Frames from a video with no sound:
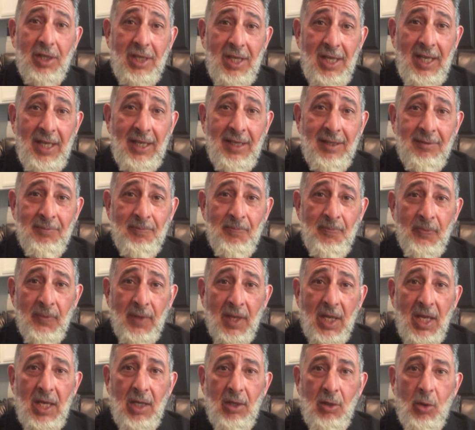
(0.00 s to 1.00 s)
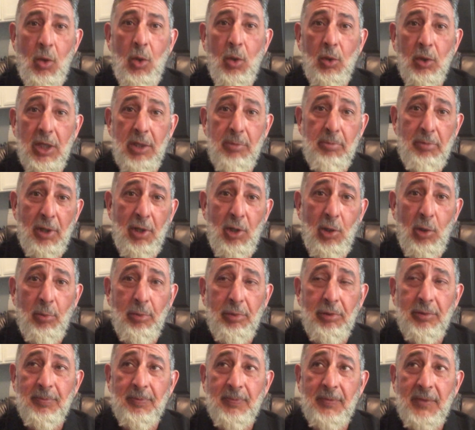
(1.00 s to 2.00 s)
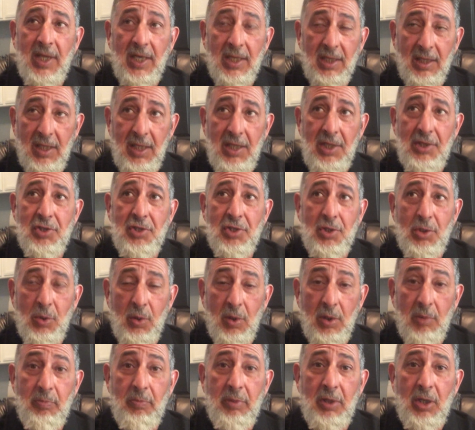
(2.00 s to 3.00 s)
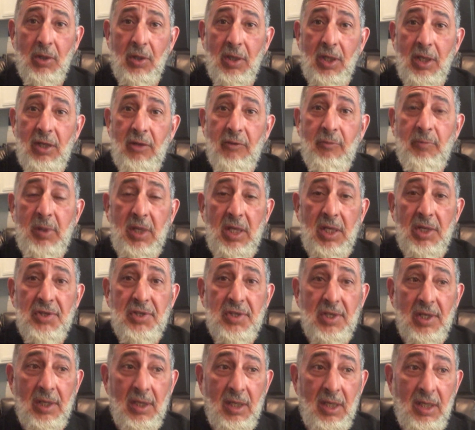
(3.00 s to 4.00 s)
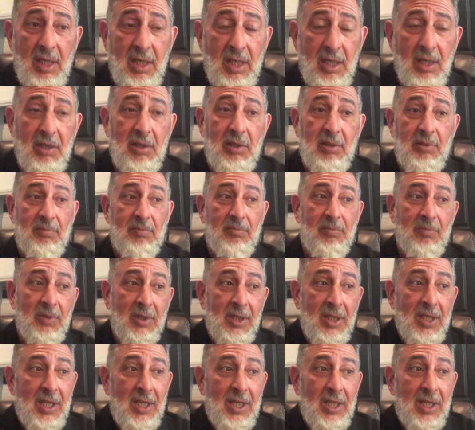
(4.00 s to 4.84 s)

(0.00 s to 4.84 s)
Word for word: king and a holy pope that leads to a period of peace in a, um,